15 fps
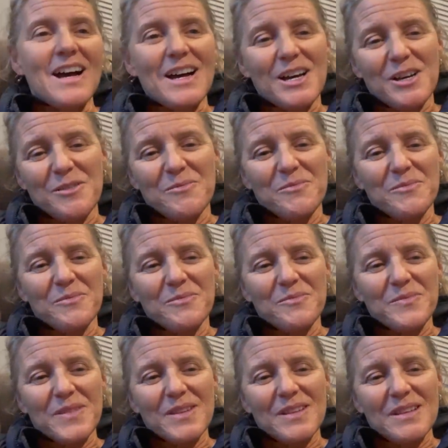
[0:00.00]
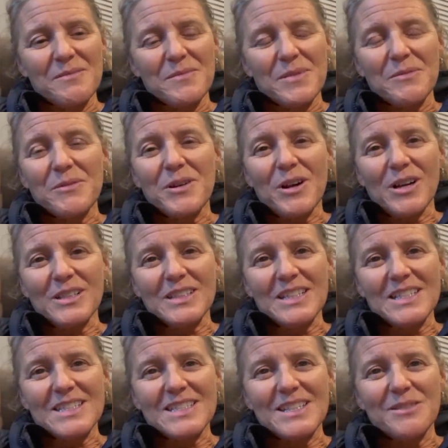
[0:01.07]
Um, but
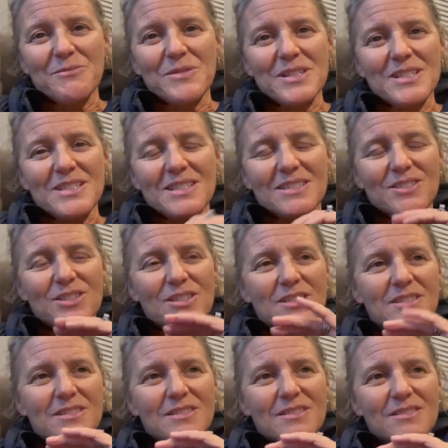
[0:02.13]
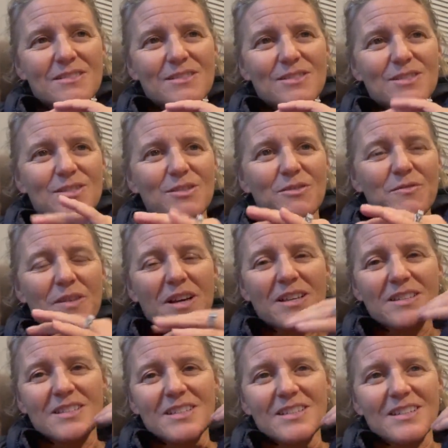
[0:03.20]
regardless, it was just so
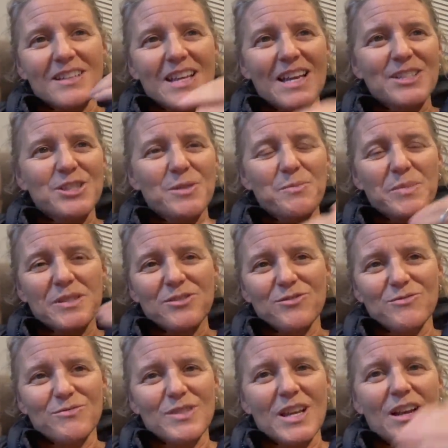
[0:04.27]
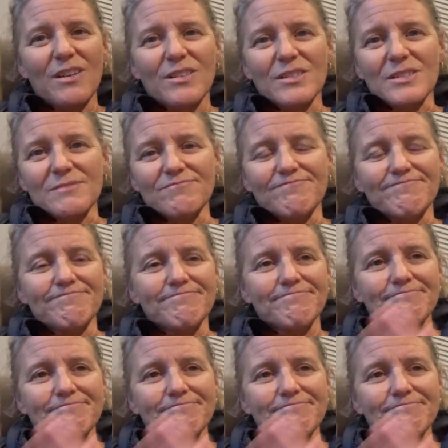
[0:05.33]
fun to catch up and giggle and